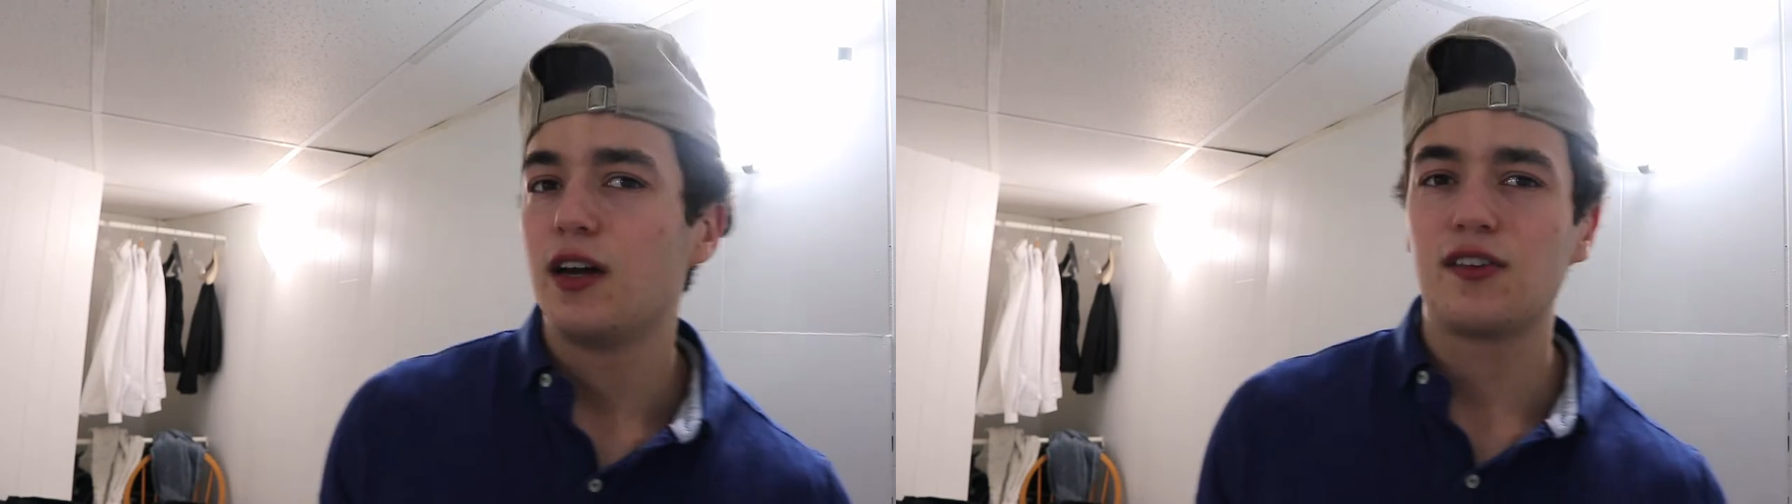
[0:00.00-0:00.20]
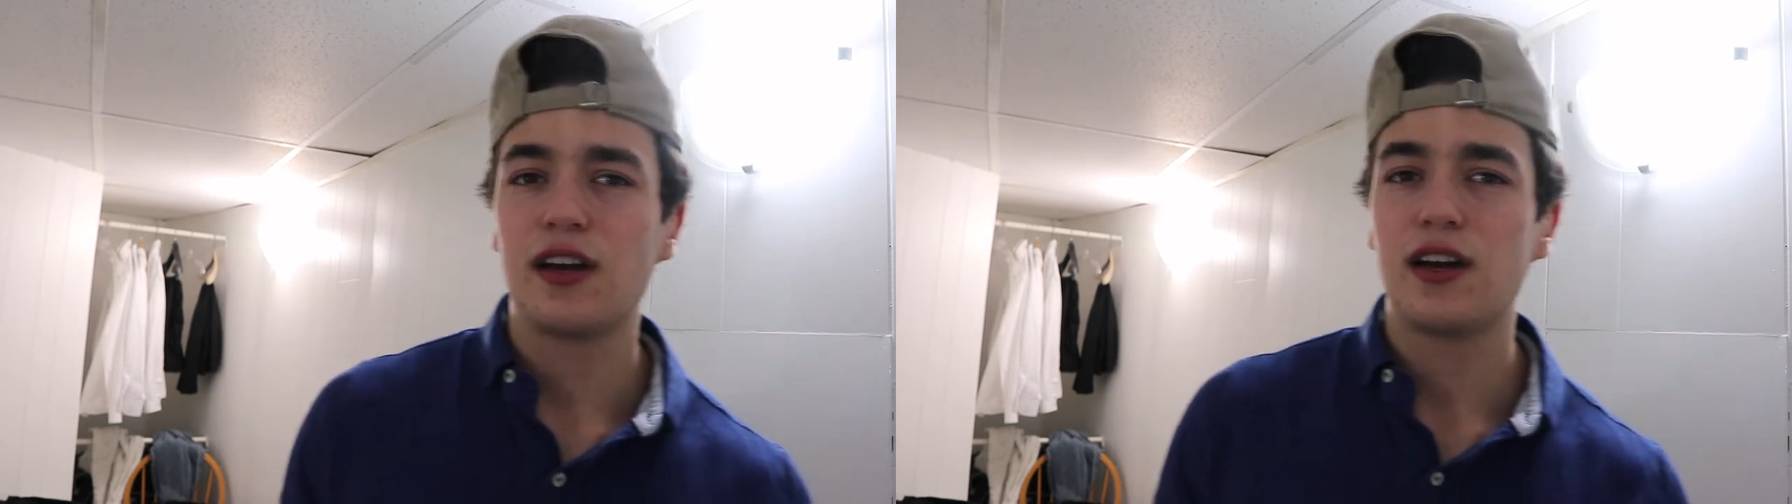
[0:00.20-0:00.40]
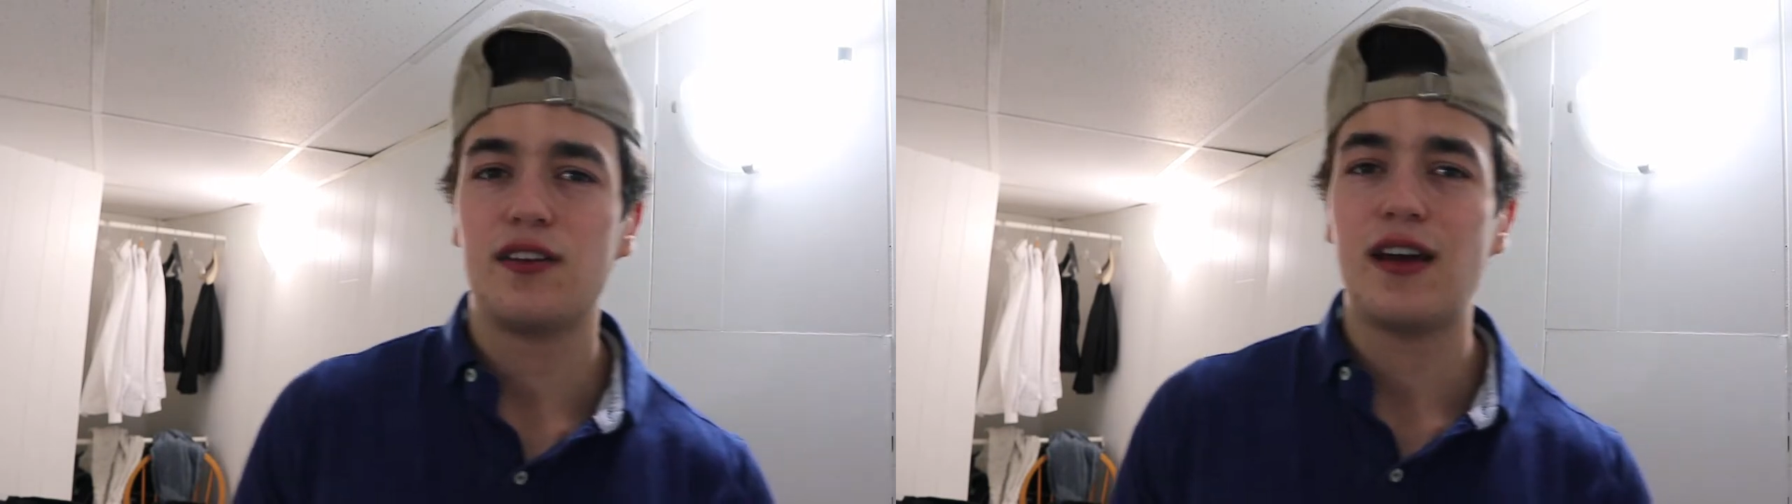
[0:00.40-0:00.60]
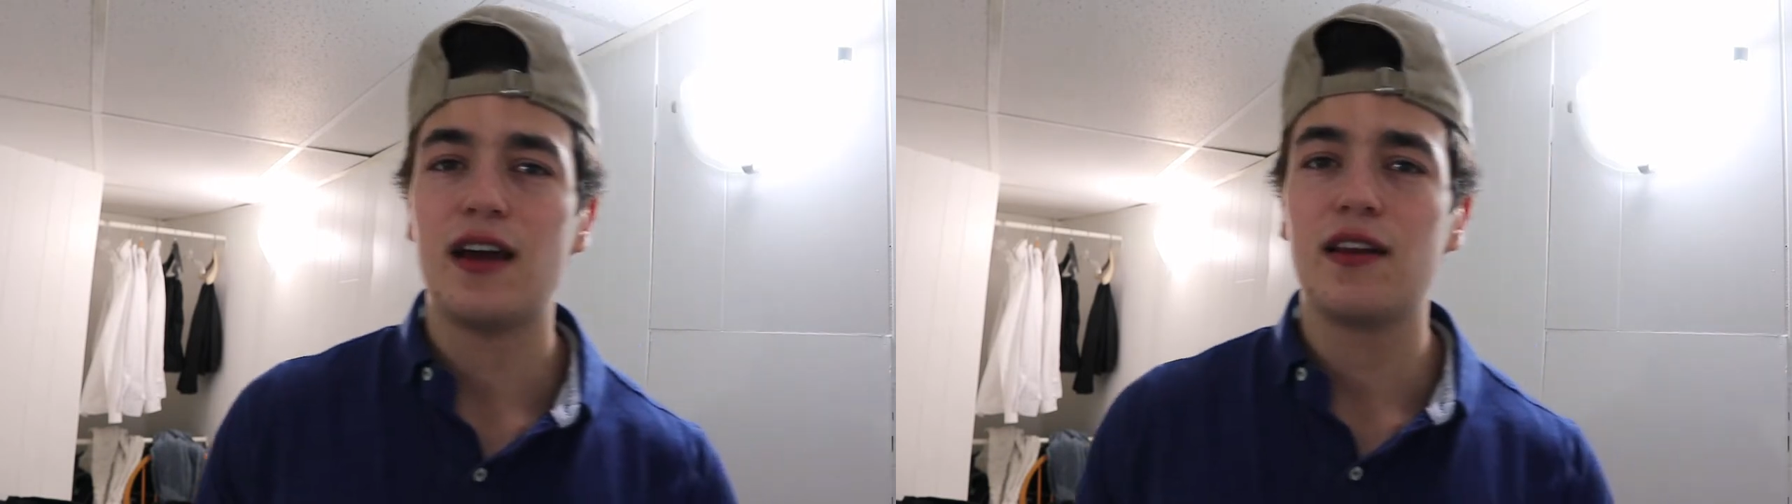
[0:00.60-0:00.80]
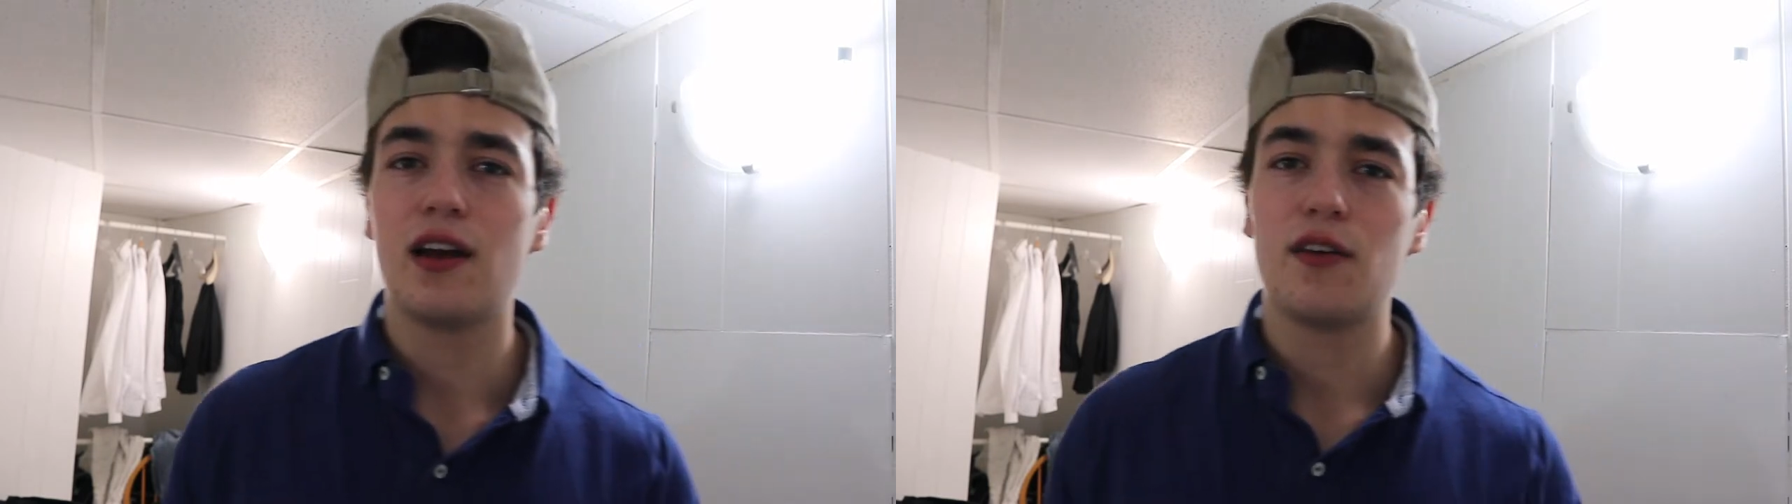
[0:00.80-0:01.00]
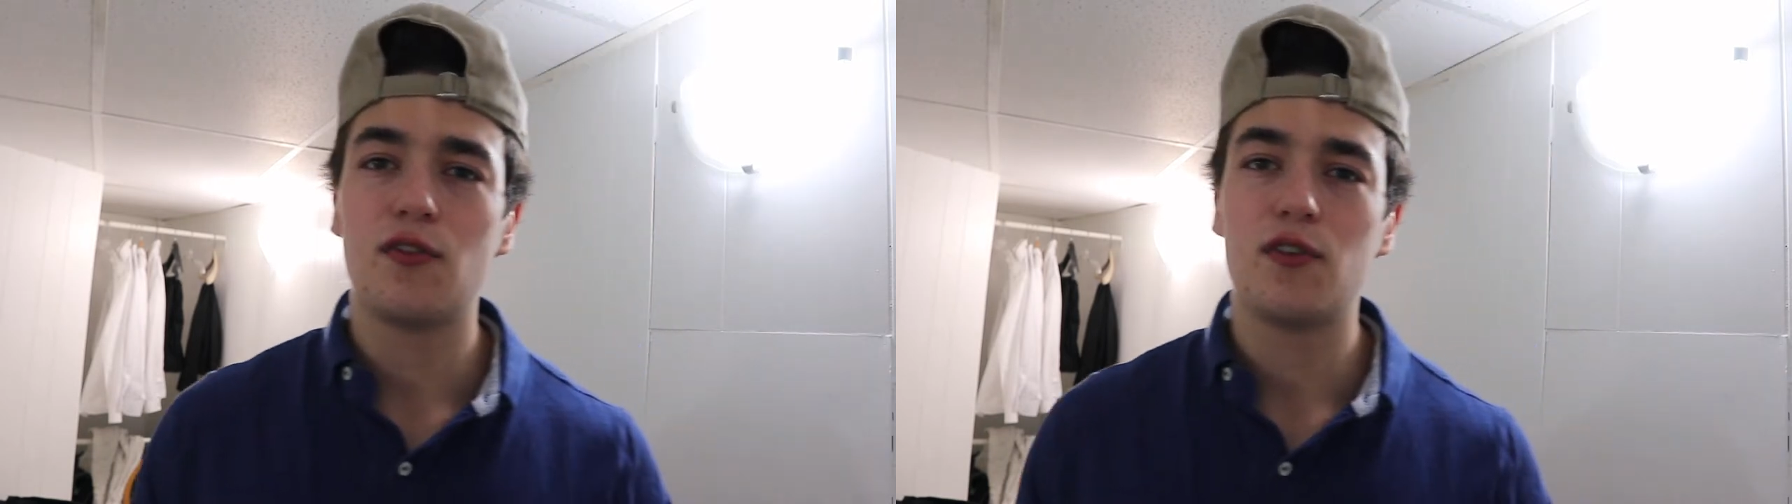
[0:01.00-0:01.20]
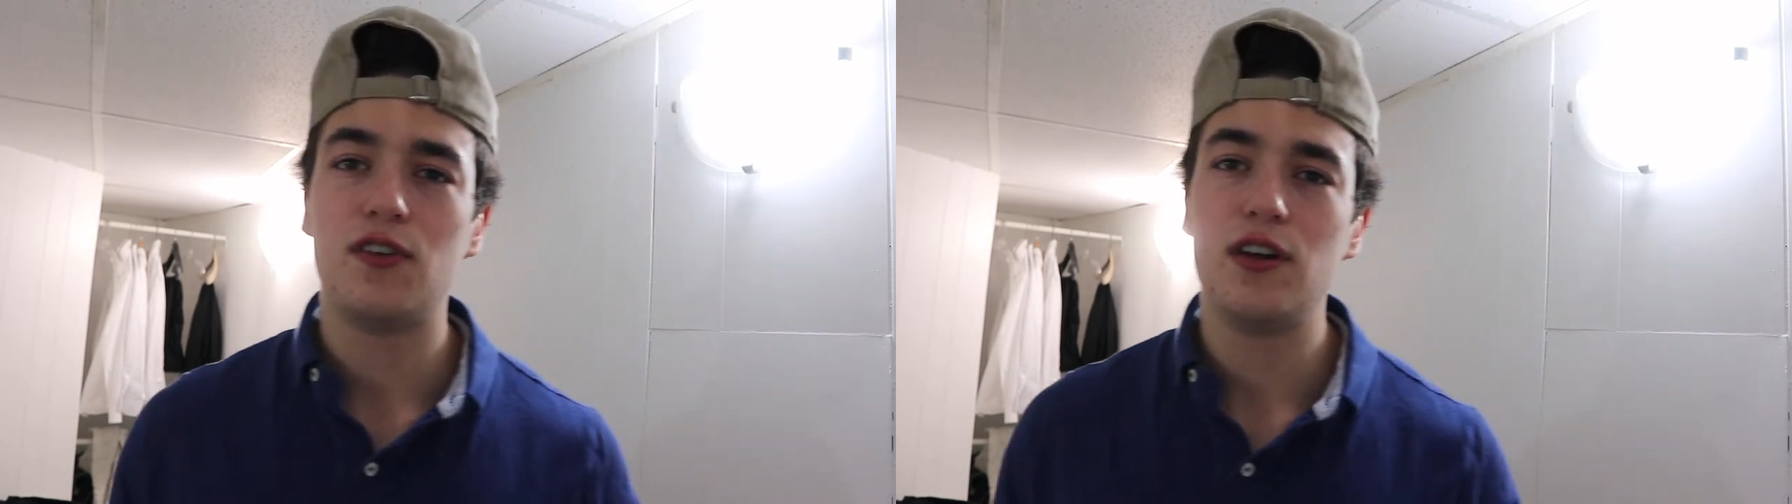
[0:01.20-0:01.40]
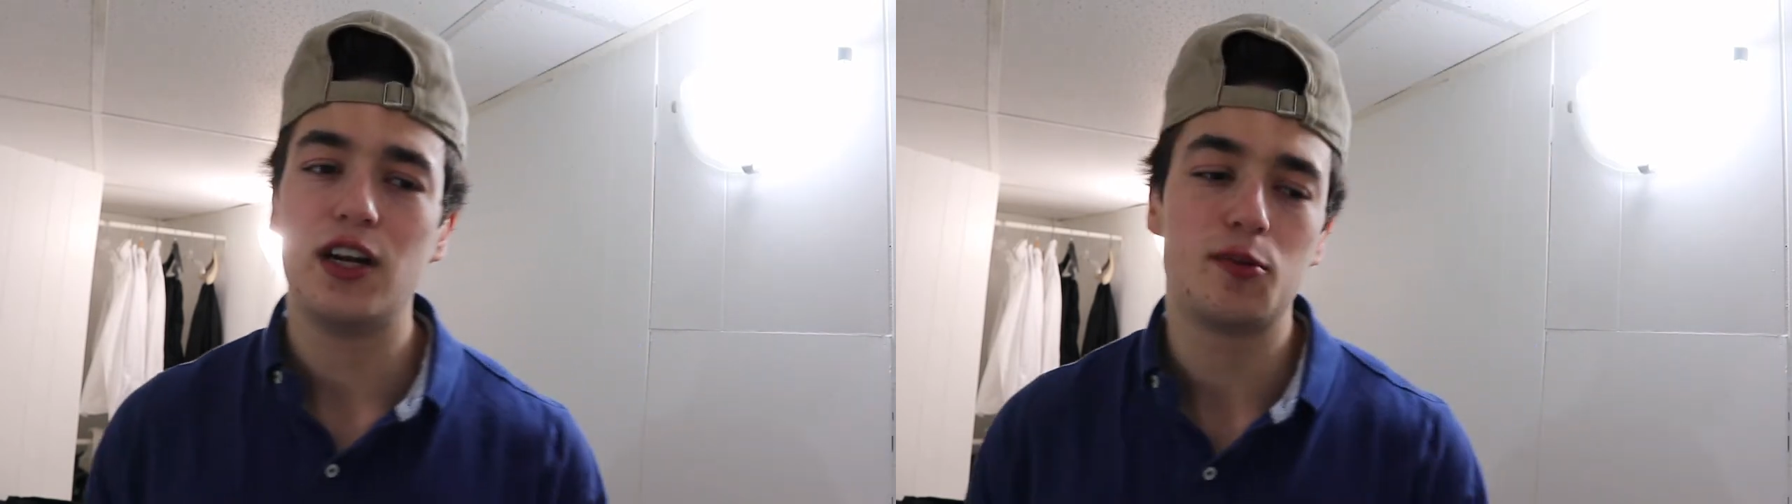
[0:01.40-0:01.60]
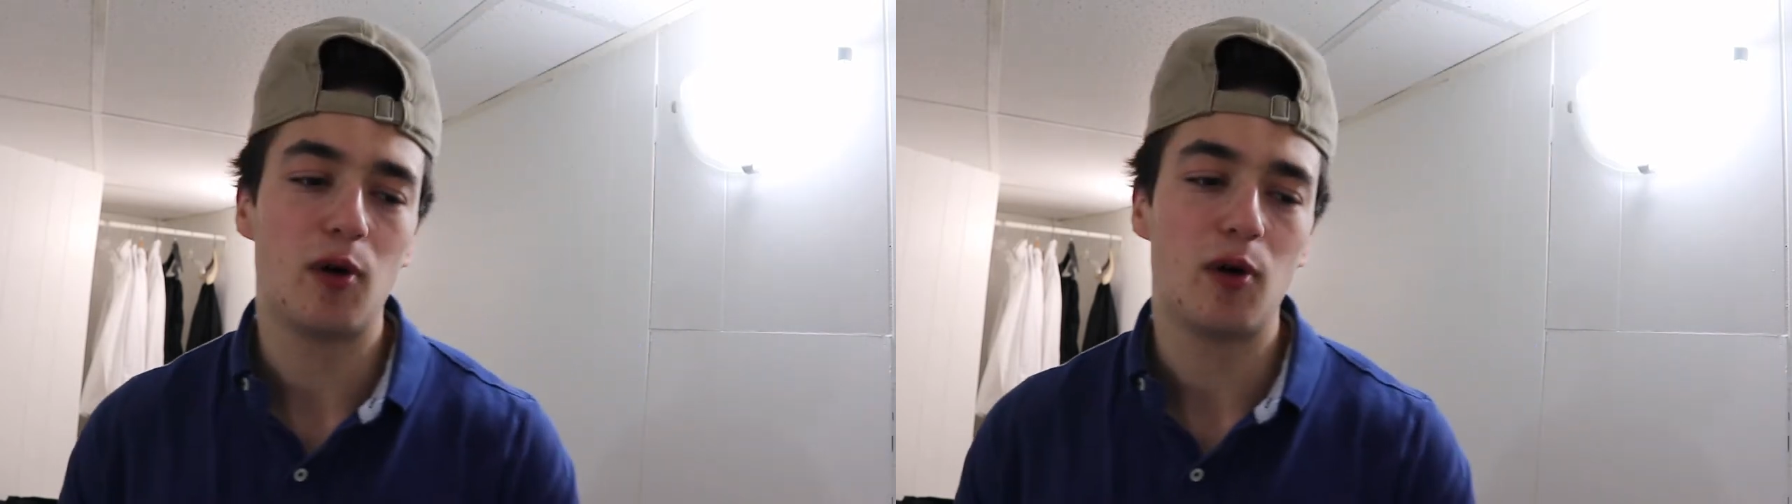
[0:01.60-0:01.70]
It's like a day in the life of a teenage